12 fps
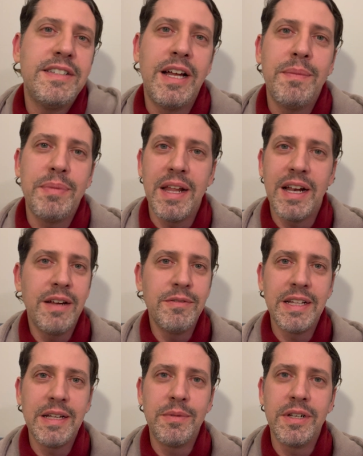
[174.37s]
up, and I
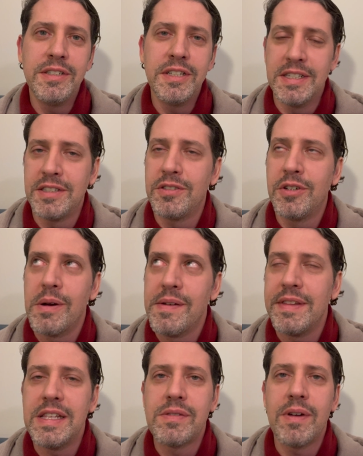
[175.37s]
really want to just go over
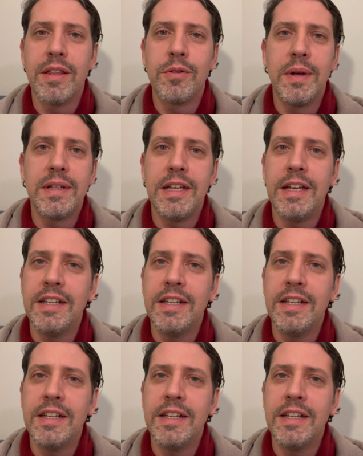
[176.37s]
this rather quickly,